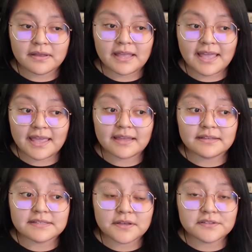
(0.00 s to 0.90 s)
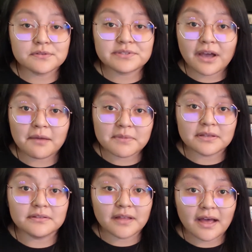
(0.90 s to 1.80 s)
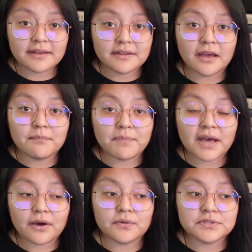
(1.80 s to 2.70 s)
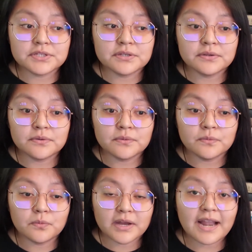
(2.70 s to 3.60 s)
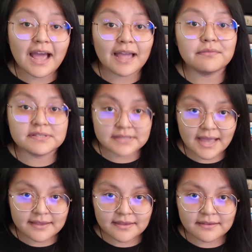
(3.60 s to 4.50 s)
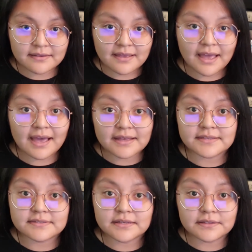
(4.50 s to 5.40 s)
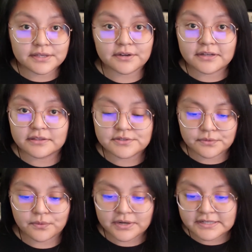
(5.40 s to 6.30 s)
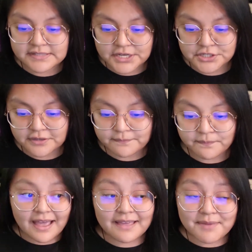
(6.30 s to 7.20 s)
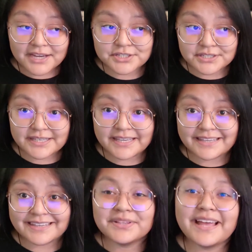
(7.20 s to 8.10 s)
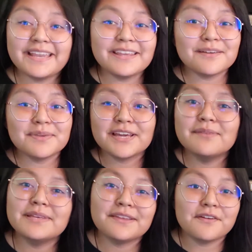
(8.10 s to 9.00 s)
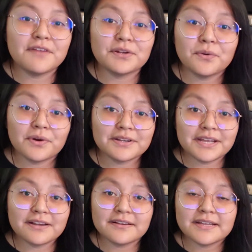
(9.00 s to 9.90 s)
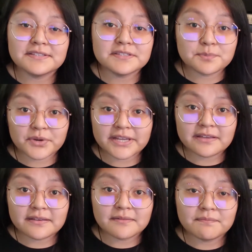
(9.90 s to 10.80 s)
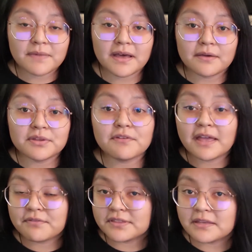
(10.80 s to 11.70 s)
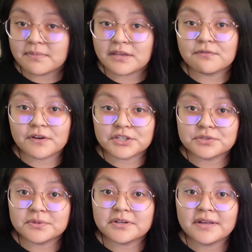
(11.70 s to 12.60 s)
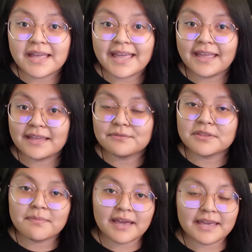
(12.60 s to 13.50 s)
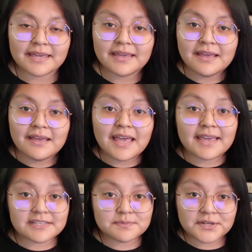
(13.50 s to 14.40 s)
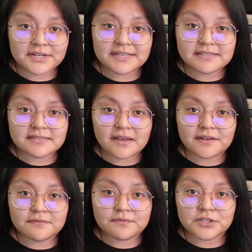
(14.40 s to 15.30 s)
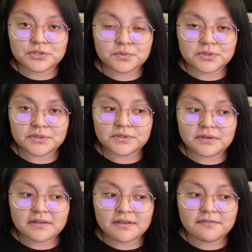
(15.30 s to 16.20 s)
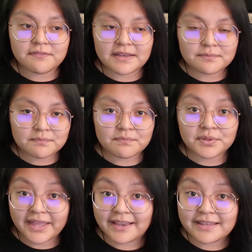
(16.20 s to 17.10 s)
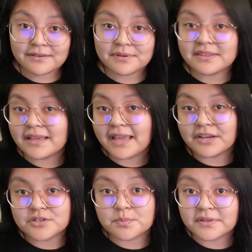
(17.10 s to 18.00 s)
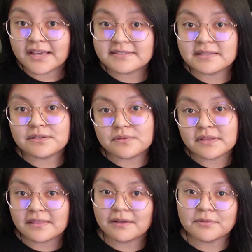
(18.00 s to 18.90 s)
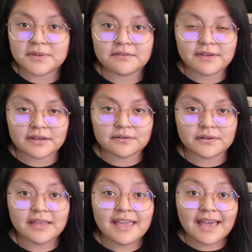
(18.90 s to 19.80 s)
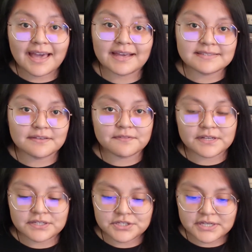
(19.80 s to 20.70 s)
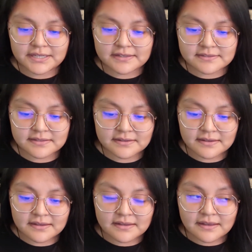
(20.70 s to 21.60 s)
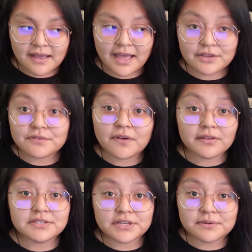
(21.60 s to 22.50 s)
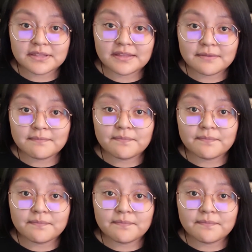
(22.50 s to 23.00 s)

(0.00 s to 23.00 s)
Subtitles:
and has also taught me a lot about what I was lacking as a leader in the student organization. I'm actually planning on becoming their event coordinator in spring, with everything being virtual and with my experience on virtual event planning with AISS. I do think that would be a vital asset for Indigenous. I do volunteer with them